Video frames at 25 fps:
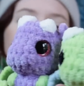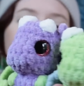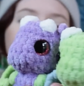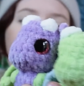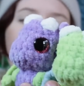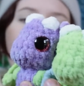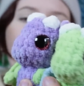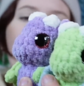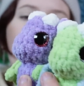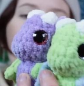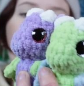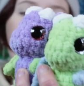
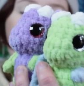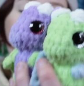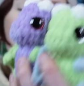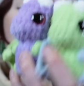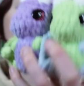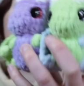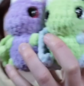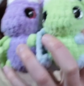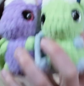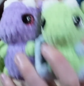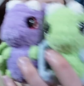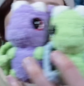and they are
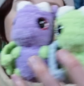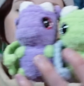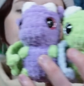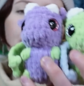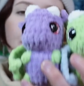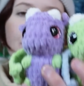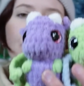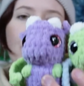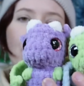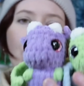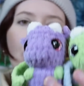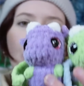by
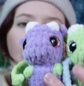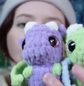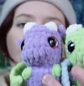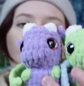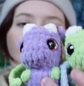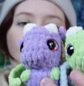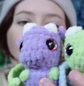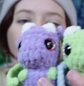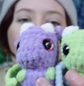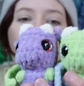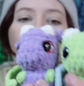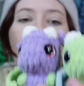Dr.
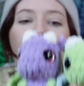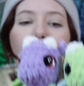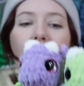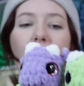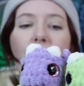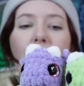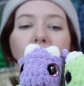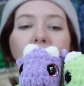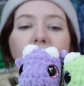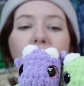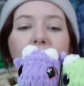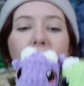Choco
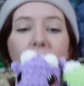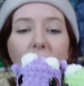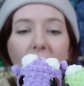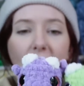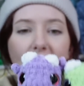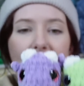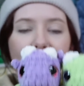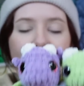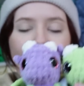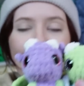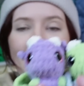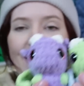
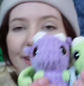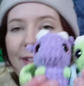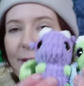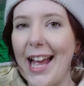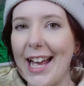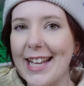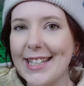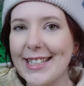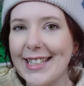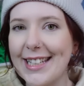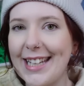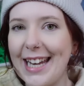Crochet.
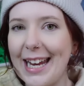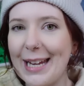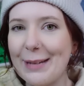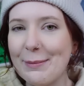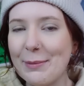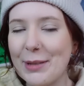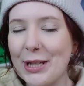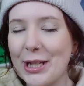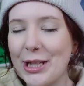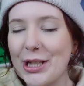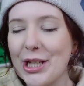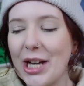As the
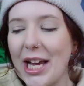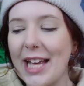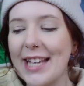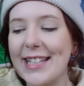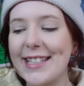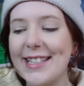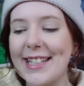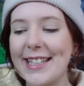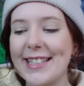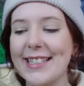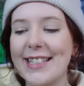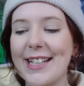name
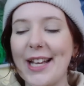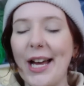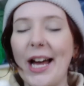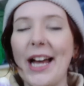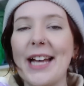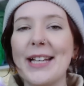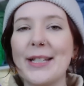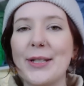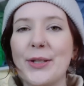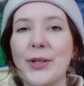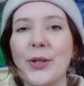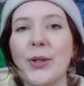suggests, these
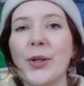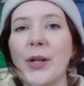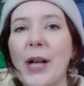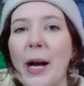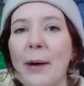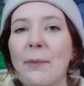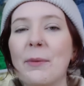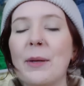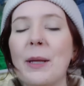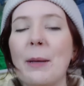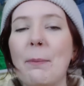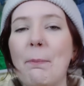guys do
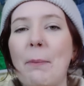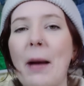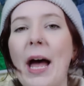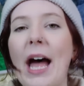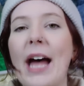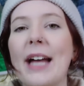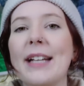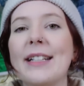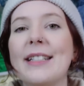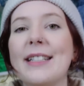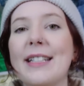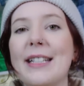come with a
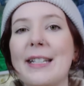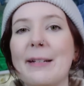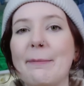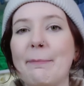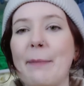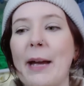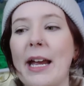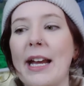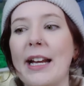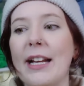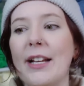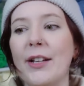pattern to
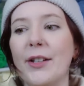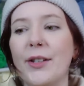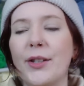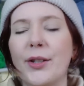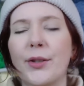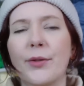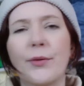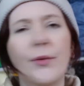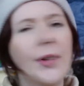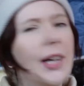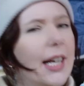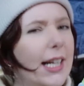make
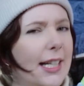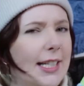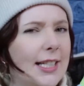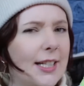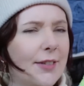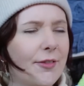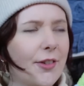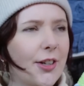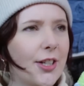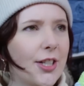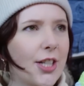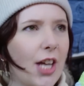3
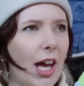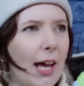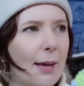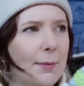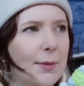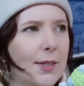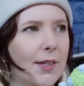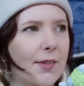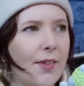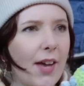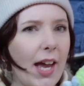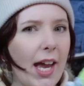different
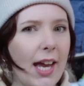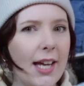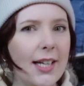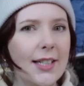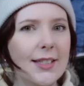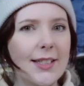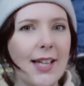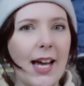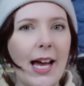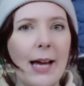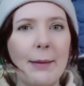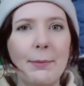types of
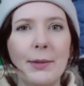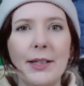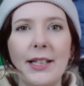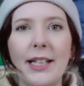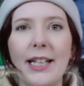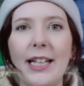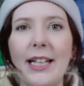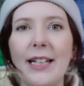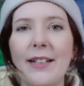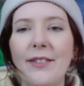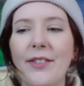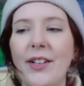eggs, I
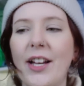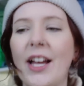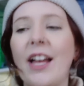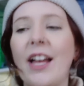believe,